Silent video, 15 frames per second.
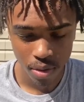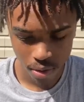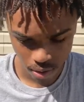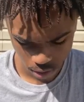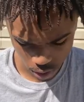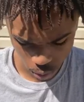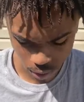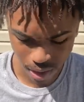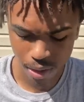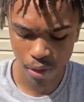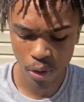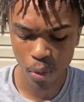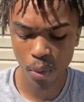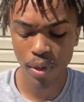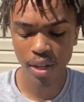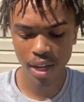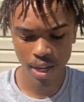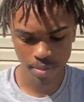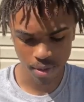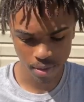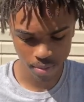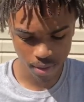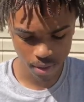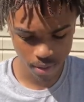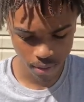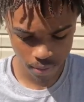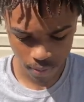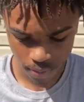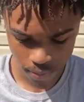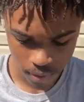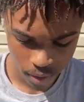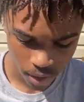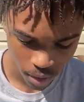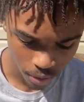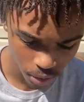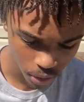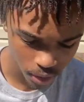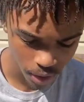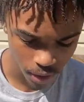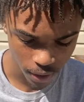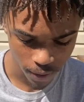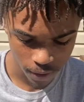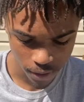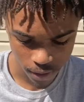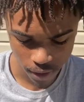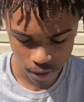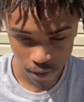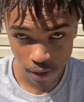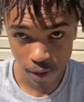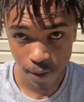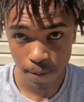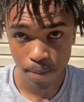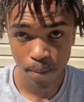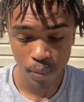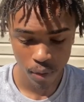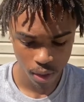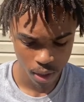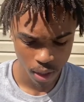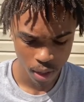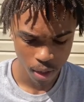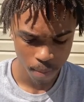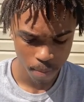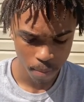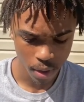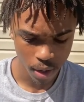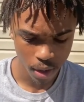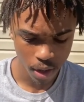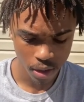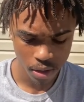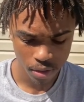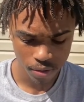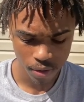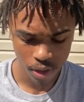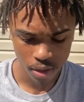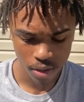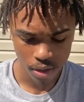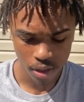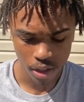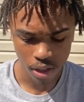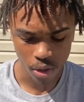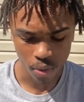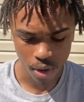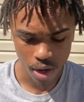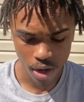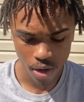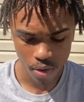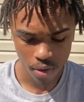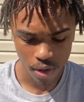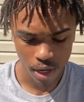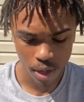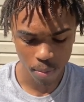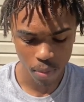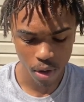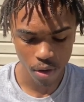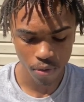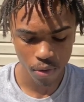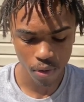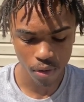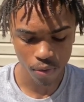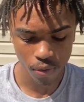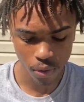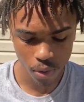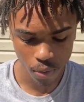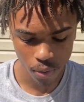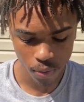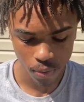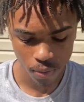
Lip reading: You relapsing, man. Verse 8, it says, but other fell into good ground and brought forth fruit.